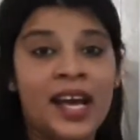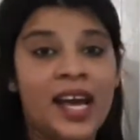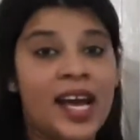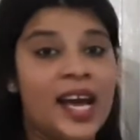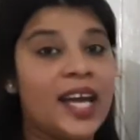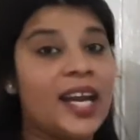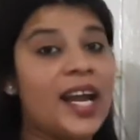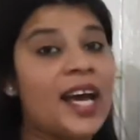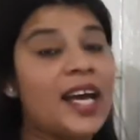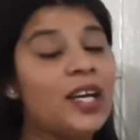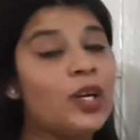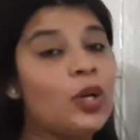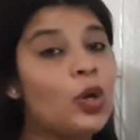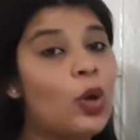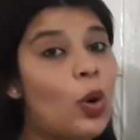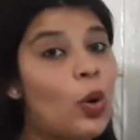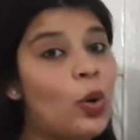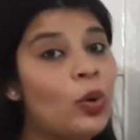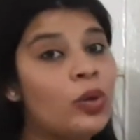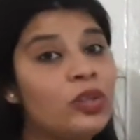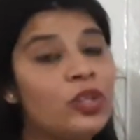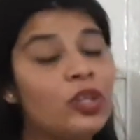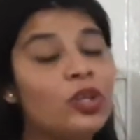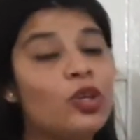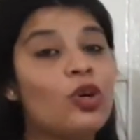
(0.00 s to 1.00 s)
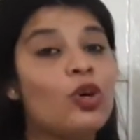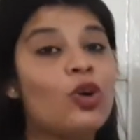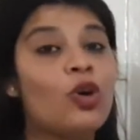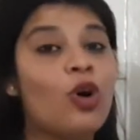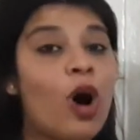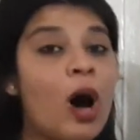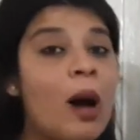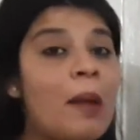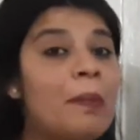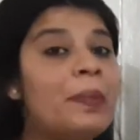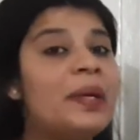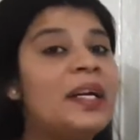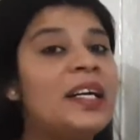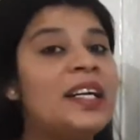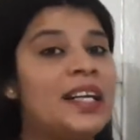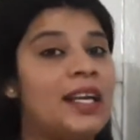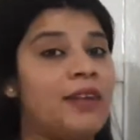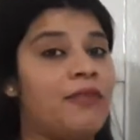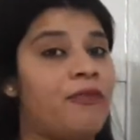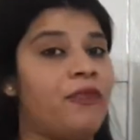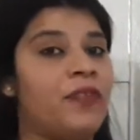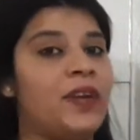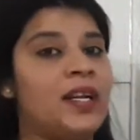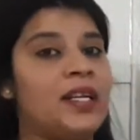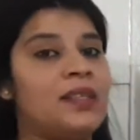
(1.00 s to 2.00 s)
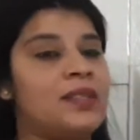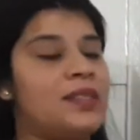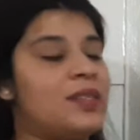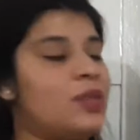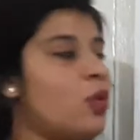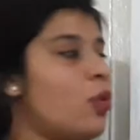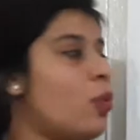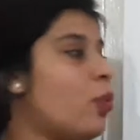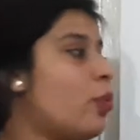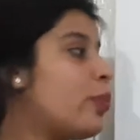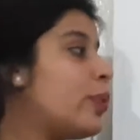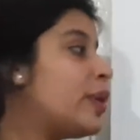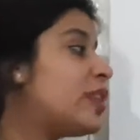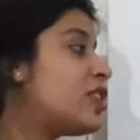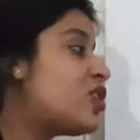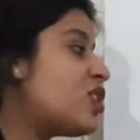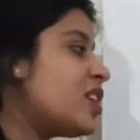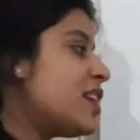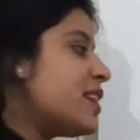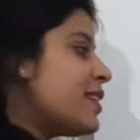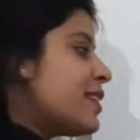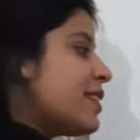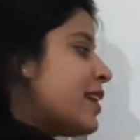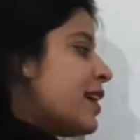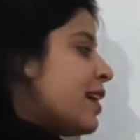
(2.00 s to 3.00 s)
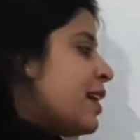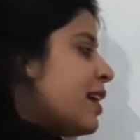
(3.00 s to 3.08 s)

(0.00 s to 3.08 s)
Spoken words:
And I know the common difference, which is